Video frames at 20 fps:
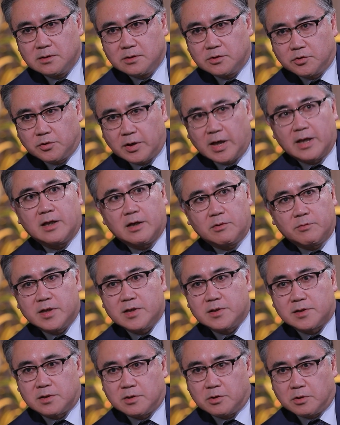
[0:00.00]
Together
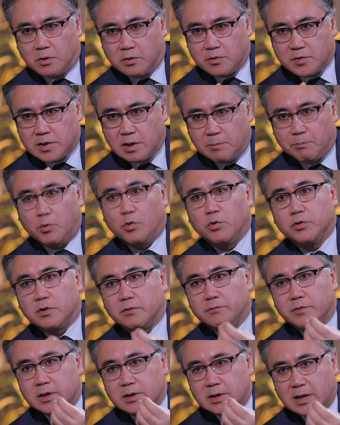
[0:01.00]
with, you know, support
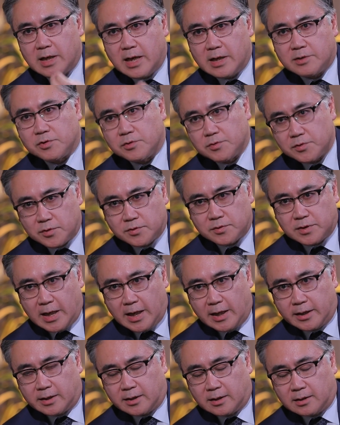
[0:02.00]
of international
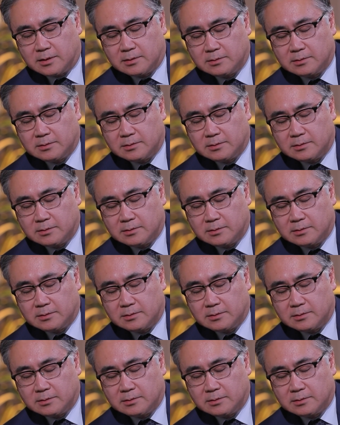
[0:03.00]
society.